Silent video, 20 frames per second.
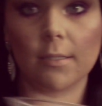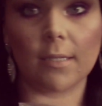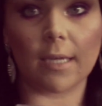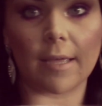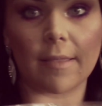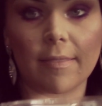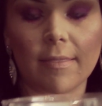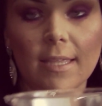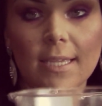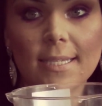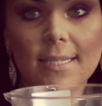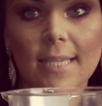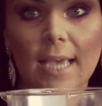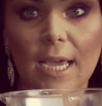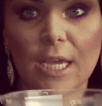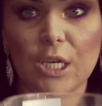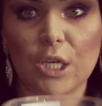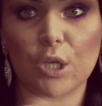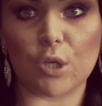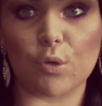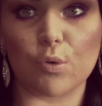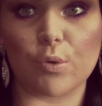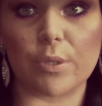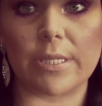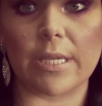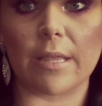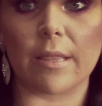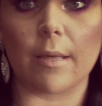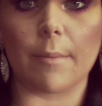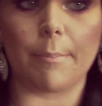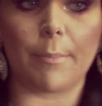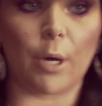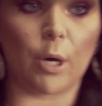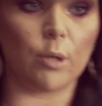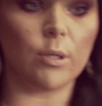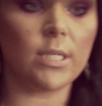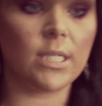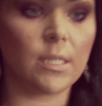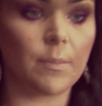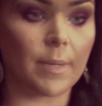And this I use the
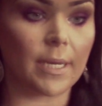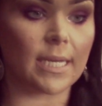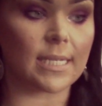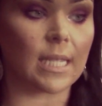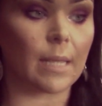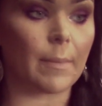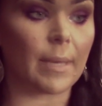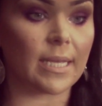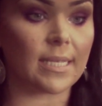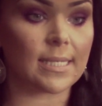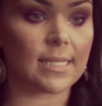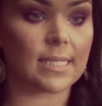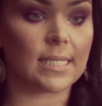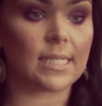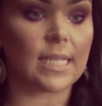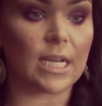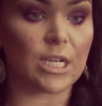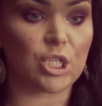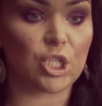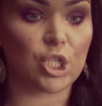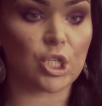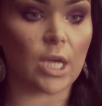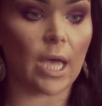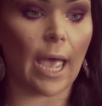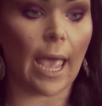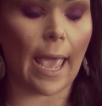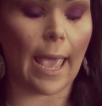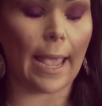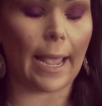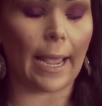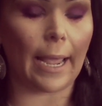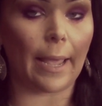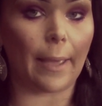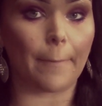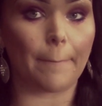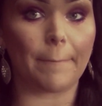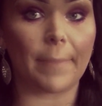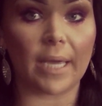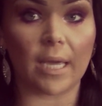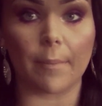most because I make such
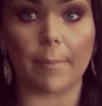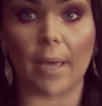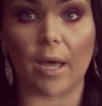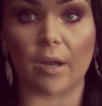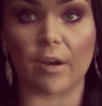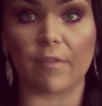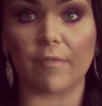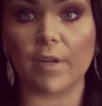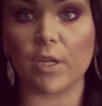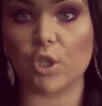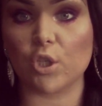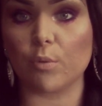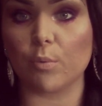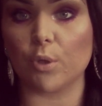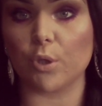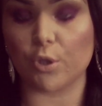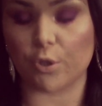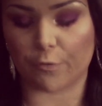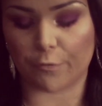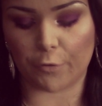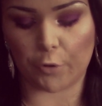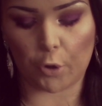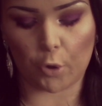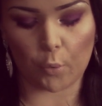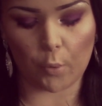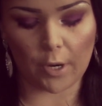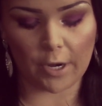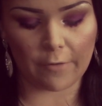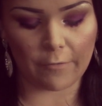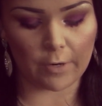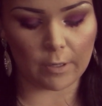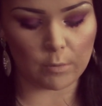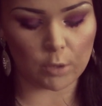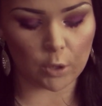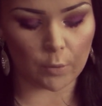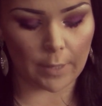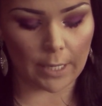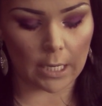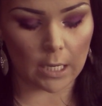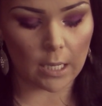a big amount of vegetables or fruit or whatever I'm
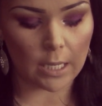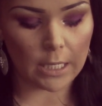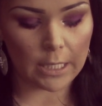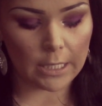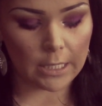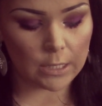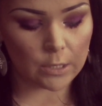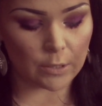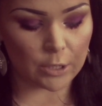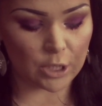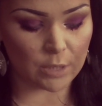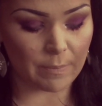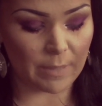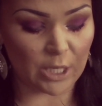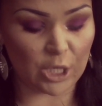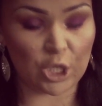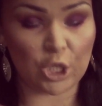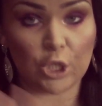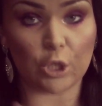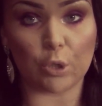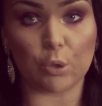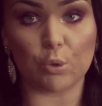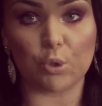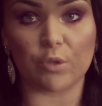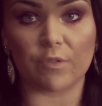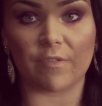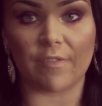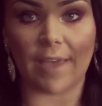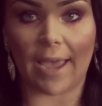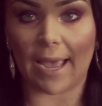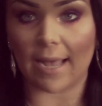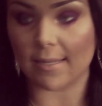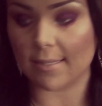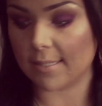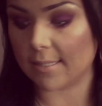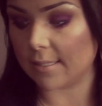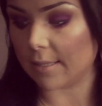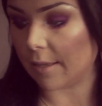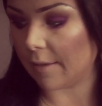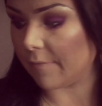doing. So I just make huge
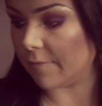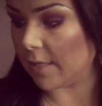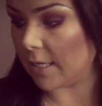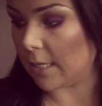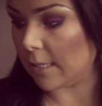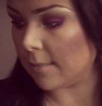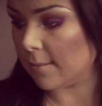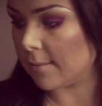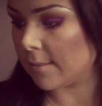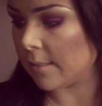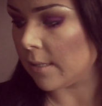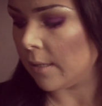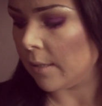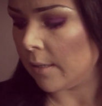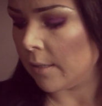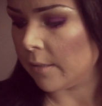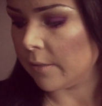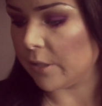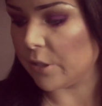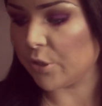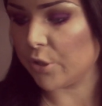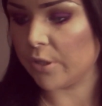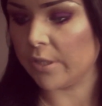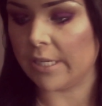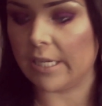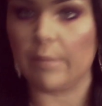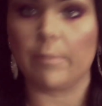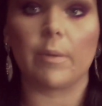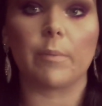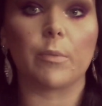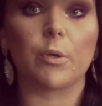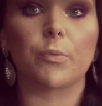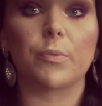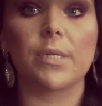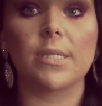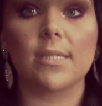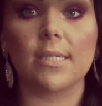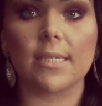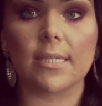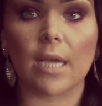vats of these. These are clean, but I'm going to
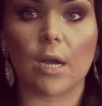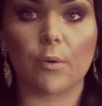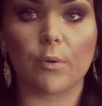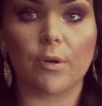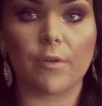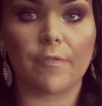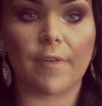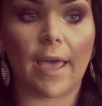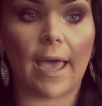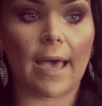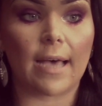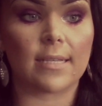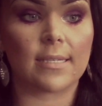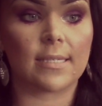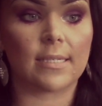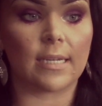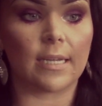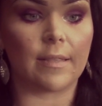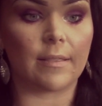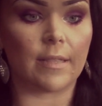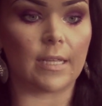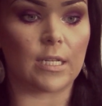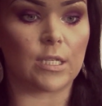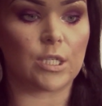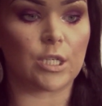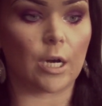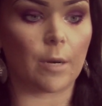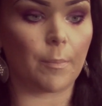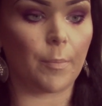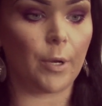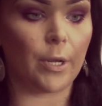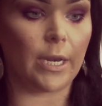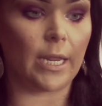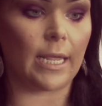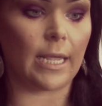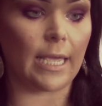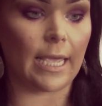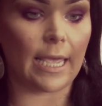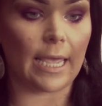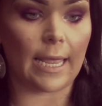rinse these out real fast and then start
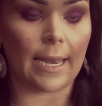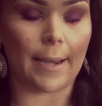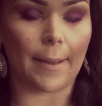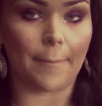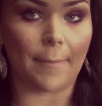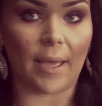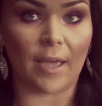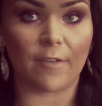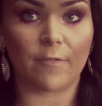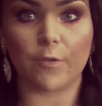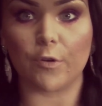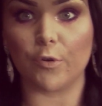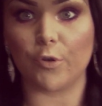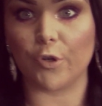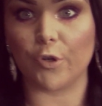putting in my food